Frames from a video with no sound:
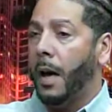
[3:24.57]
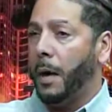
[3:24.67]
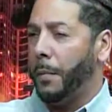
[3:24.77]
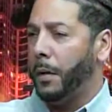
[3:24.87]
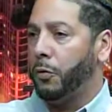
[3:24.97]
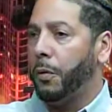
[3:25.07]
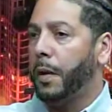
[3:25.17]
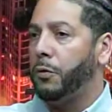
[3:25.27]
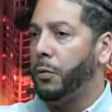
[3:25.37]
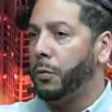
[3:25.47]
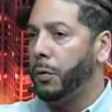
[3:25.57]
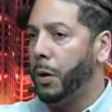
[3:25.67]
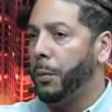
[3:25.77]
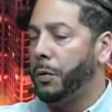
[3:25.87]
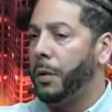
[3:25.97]
and make sure that
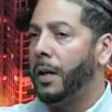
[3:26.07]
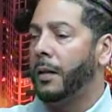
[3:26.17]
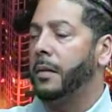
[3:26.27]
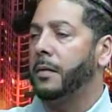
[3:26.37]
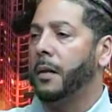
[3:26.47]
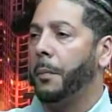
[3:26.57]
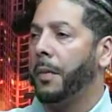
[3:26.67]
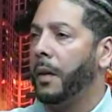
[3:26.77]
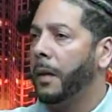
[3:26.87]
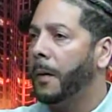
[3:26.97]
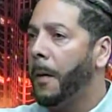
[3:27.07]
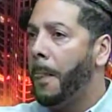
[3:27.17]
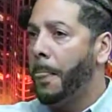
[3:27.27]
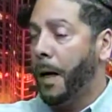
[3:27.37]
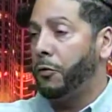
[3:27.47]
when you get into something
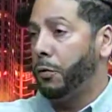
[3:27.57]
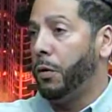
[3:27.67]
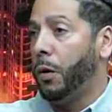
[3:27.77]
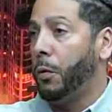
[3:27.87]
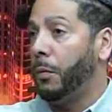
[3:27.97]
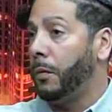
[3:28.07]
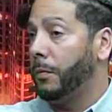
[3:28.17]
that you know